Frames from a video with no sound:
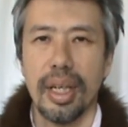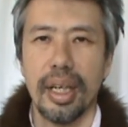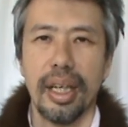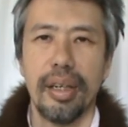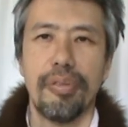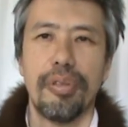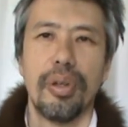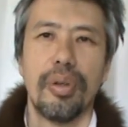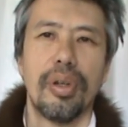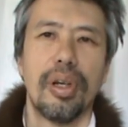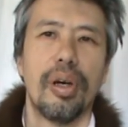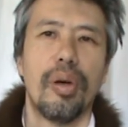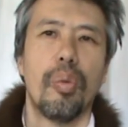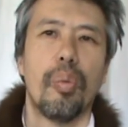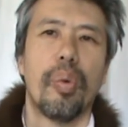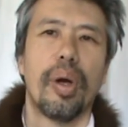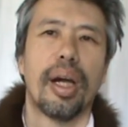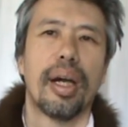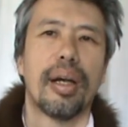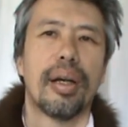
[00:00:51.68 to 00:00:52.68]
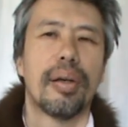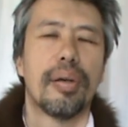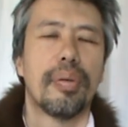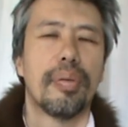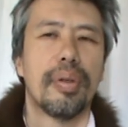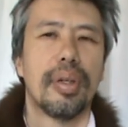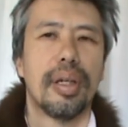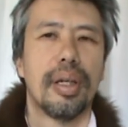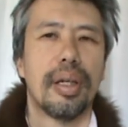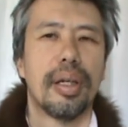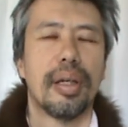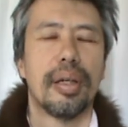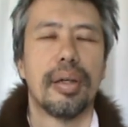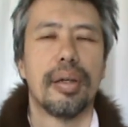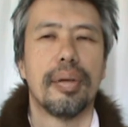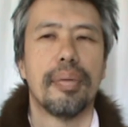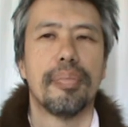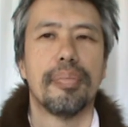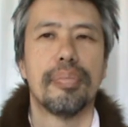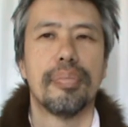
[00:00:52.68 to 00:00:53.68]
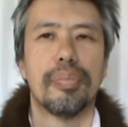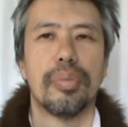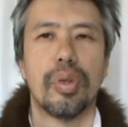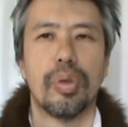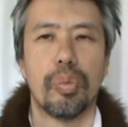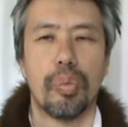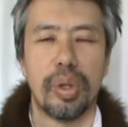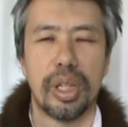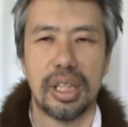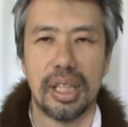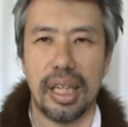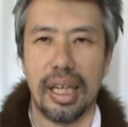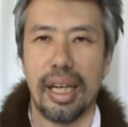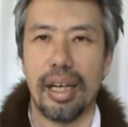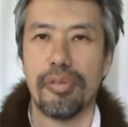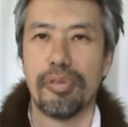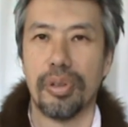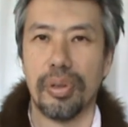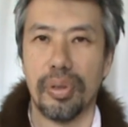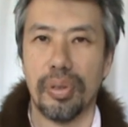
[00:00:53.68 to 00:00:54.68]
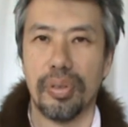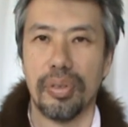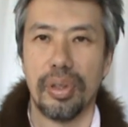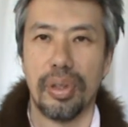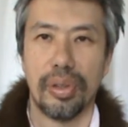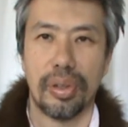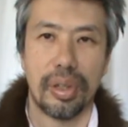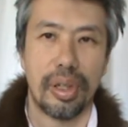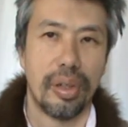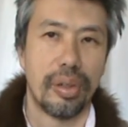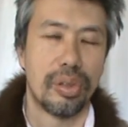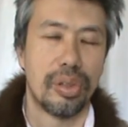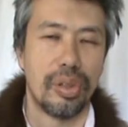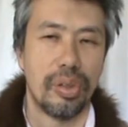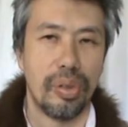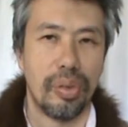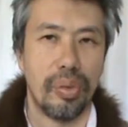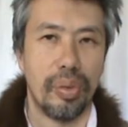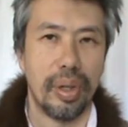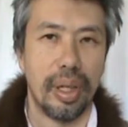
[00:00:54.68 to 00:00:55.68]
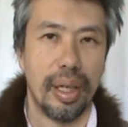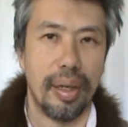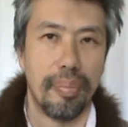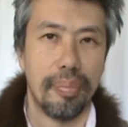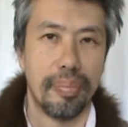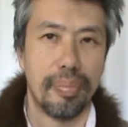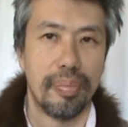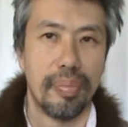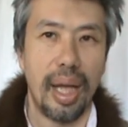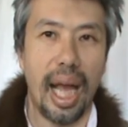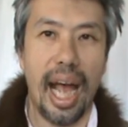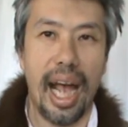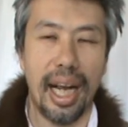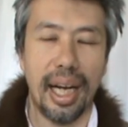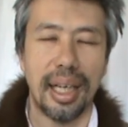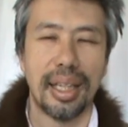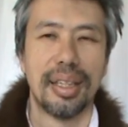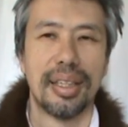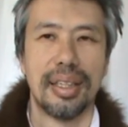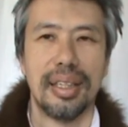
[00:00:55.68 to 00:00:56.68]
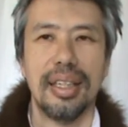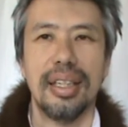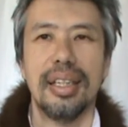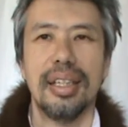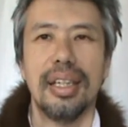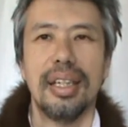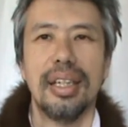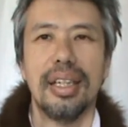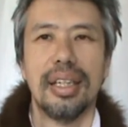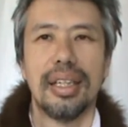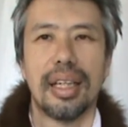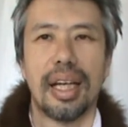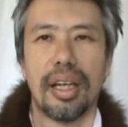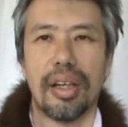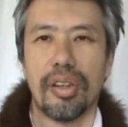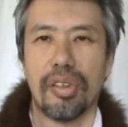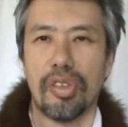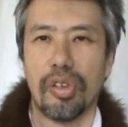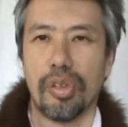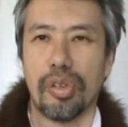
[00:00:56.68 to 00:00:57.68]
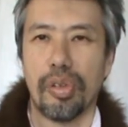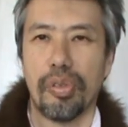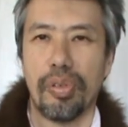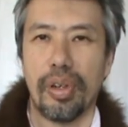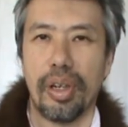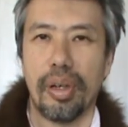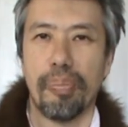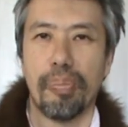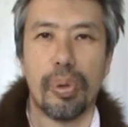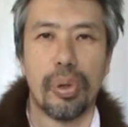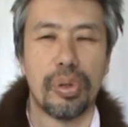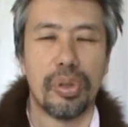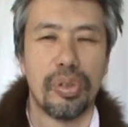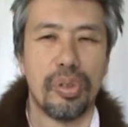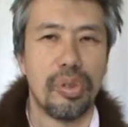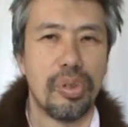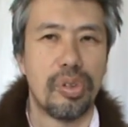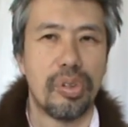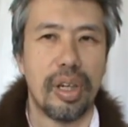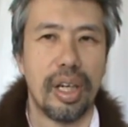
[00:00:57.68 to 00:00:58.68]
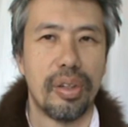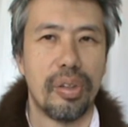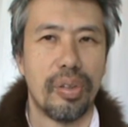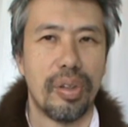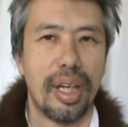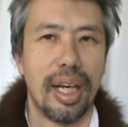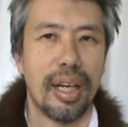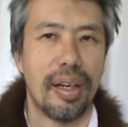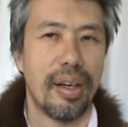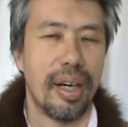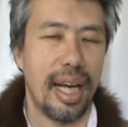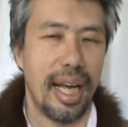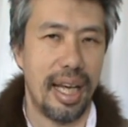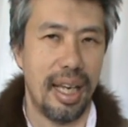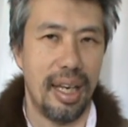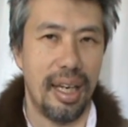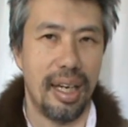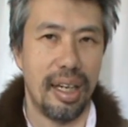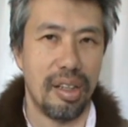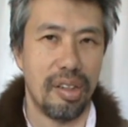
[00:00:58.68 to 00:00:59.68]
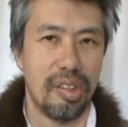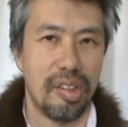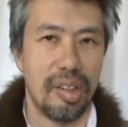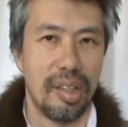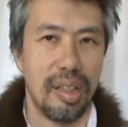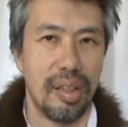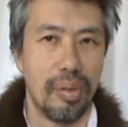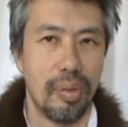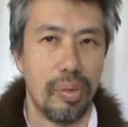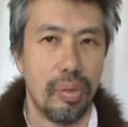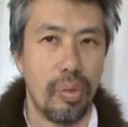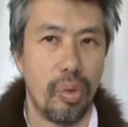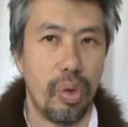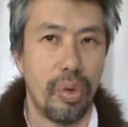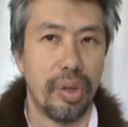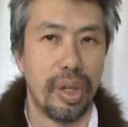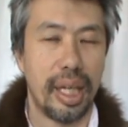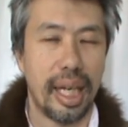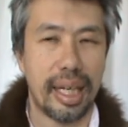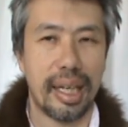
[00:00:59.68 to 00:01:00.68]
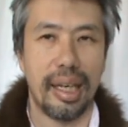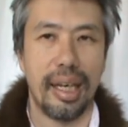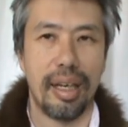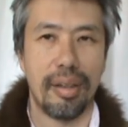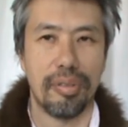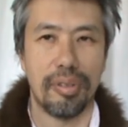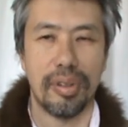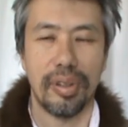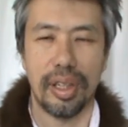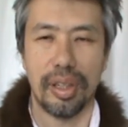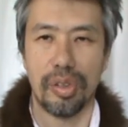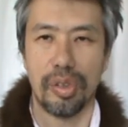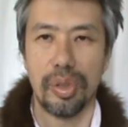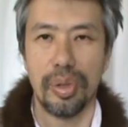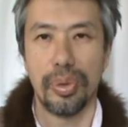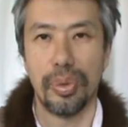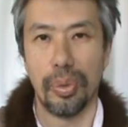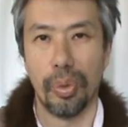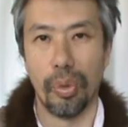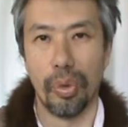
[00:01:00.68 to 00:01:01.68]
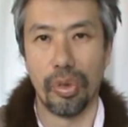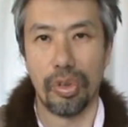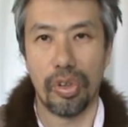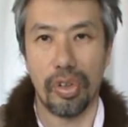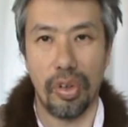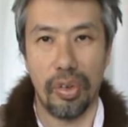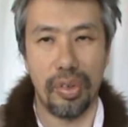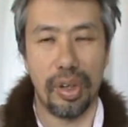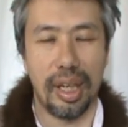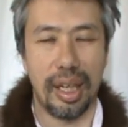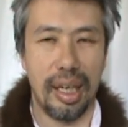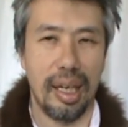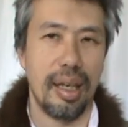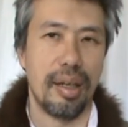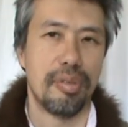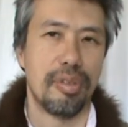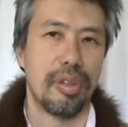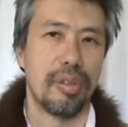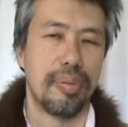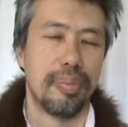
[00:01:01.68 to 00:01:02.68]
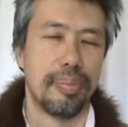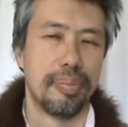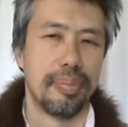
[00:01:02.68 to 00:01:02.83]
If you know where, um, on which level you're going to um, act, then it's also very important to try to gather allies on that level and tools on that level.